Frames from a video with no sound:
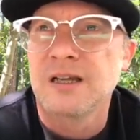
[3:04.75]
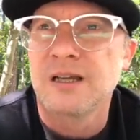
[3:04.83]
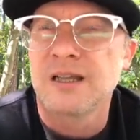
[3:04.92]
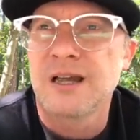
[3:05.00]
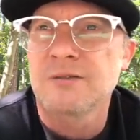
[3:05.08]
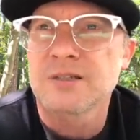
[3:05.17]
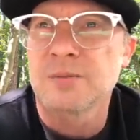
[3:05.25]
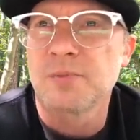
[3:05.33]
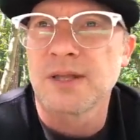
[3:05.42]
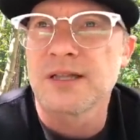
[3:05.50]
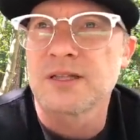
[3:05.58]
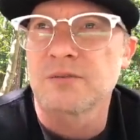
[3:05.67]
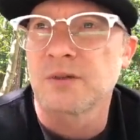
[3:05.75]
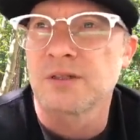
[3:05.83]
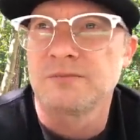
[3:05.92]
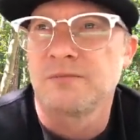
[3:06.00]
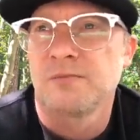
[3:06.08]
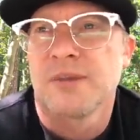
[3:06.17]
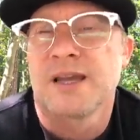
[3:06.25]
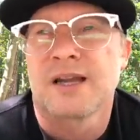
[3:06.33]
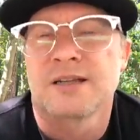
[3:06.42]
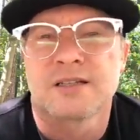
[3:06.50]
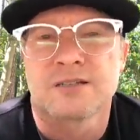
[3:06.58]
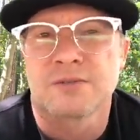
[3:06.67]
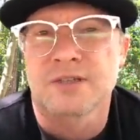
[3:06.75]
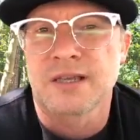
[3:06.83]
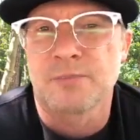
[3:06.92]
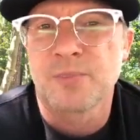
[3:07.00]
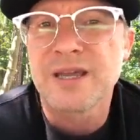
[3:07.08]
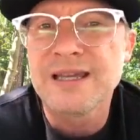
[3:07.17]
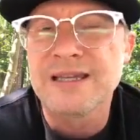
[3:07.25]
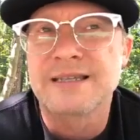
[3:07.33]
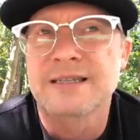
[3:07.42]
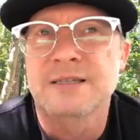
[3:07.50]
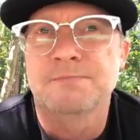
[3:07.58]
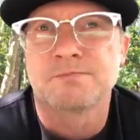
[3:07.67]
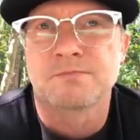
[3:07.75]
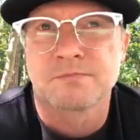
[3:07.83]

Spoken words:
That was a place where, man, I just was at peace.